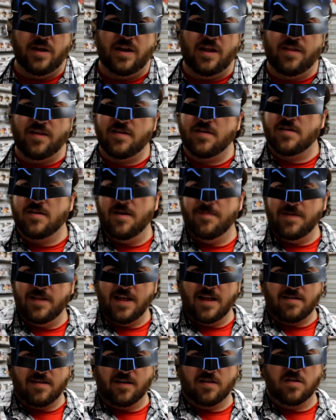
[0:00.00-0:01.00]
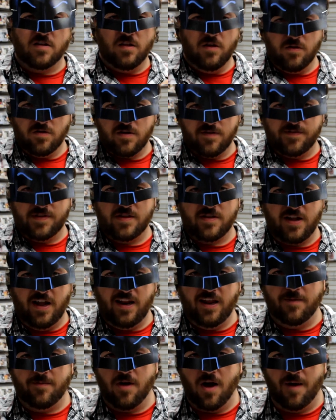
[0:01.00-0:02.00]
Now this is something that's exclusive to
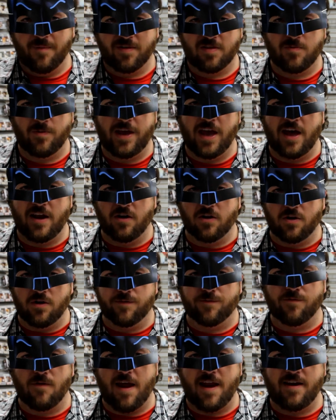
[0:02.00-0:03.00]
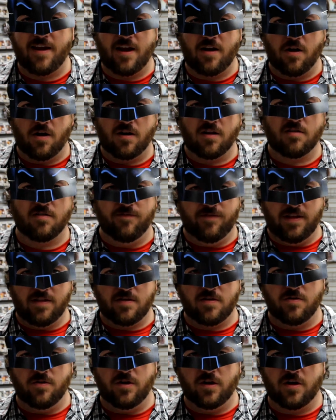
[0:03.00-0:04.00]
Stadium Comics. We had our good friend and artist
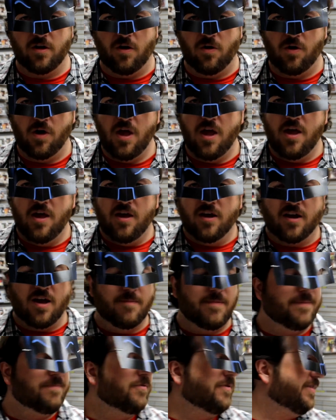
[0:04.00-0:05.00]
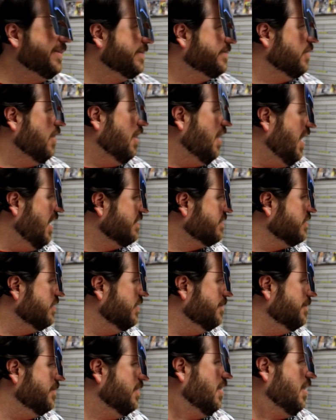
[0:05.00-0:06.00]
Vince Sunico come up with this
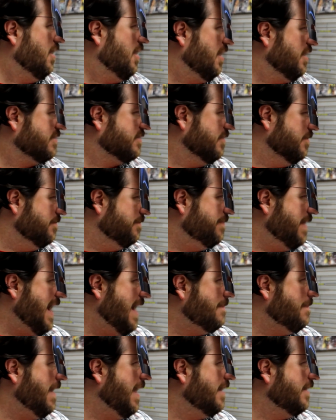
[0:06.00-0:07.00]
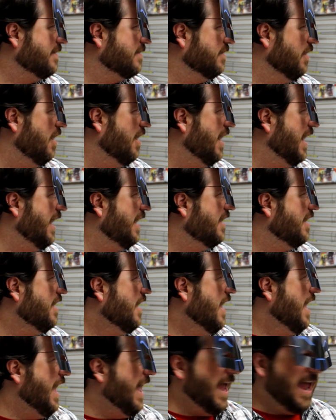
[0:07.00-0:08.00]
awesome Batman design,
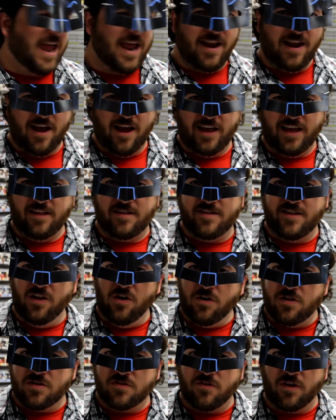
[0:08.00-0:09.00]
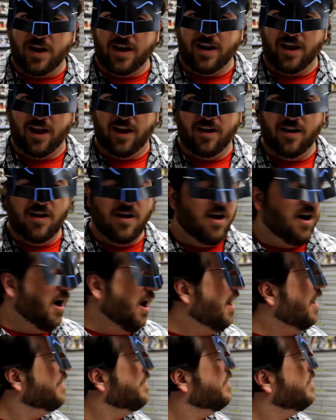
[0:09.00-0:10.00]
and he silk screened it
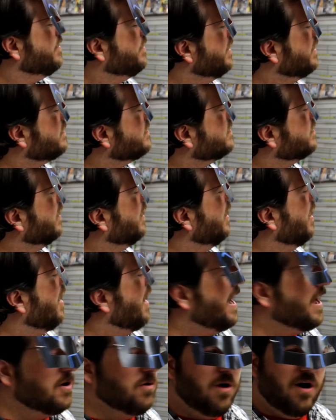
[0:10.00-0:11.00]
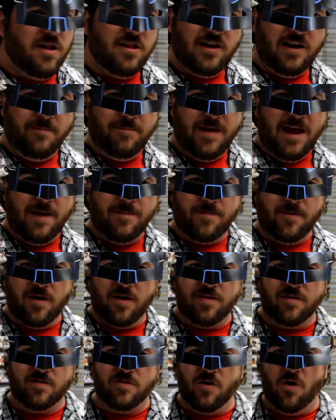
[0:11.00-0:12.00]
on this high quality
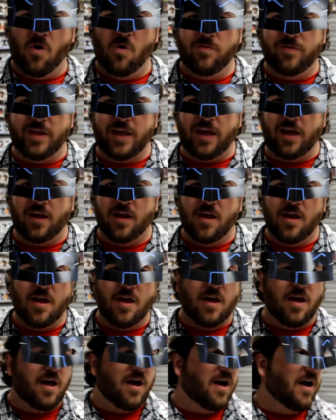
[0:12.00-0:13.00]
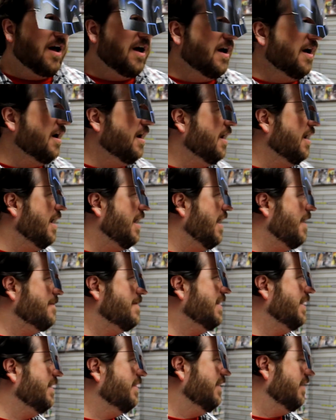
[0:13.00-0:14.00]
paper. There's only, how
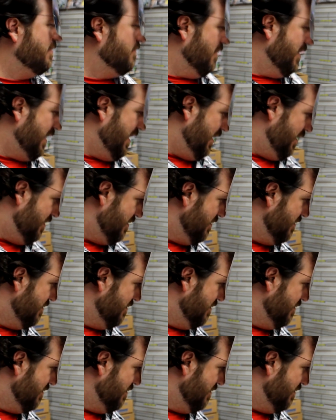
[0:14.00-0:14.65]
many of these, Ricky?